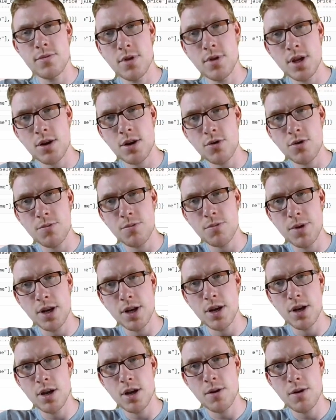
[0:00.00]
That could be
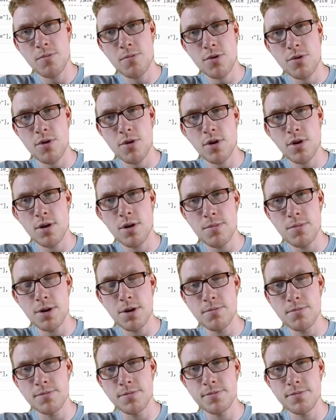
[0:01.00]
the
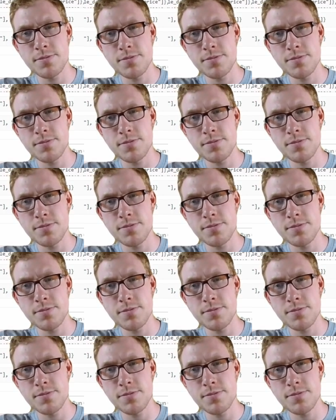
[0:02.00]
problem.